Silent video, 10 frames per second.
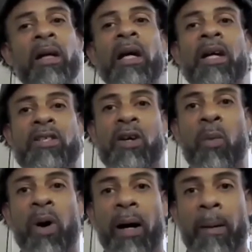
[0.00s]

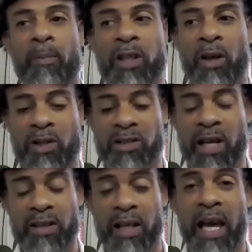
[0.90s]
So, you know, just as
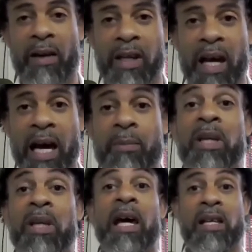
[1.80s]
a caveat, but
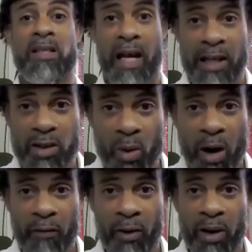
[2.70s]
yes, I do
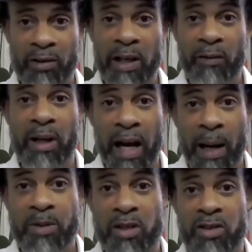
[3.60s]
offer different
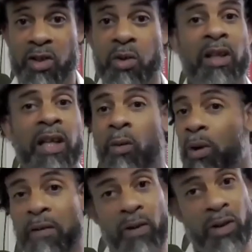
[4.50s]
options, and you can get
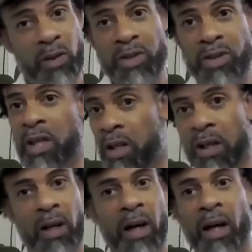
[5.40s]
whatever you see
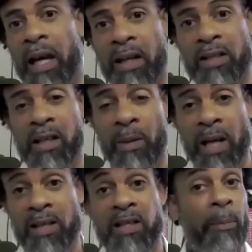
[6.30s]
in something.
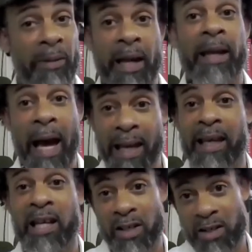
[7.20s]
I can
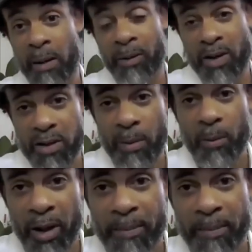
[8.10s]
get you something in some way.